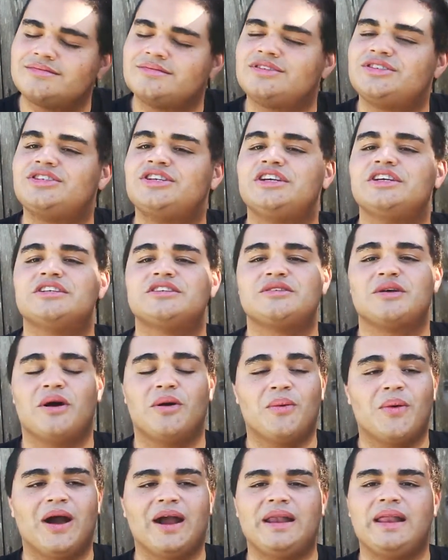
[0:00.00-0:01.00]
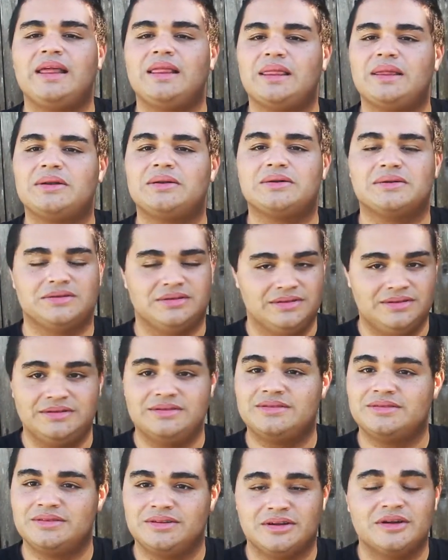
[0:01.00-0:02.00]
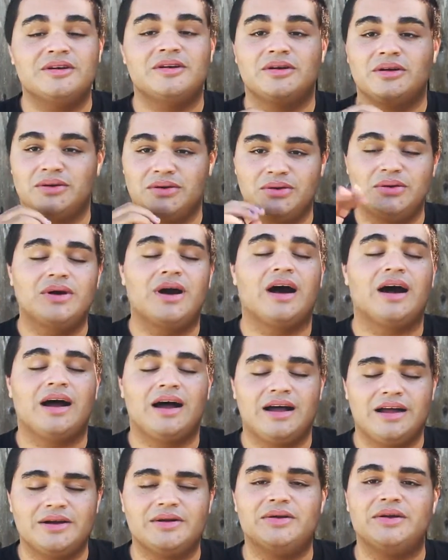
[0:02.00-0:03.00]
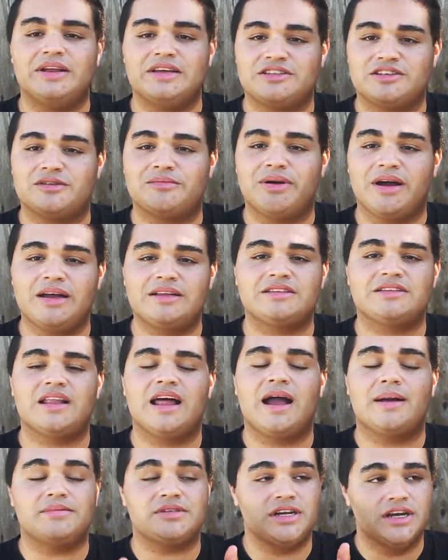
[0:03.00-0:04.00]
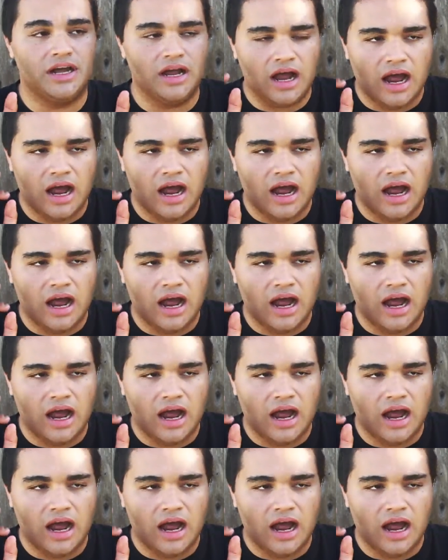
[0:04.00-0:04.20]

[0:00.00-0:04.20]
she is a whiny little hoo-ha who needs her butt slapped,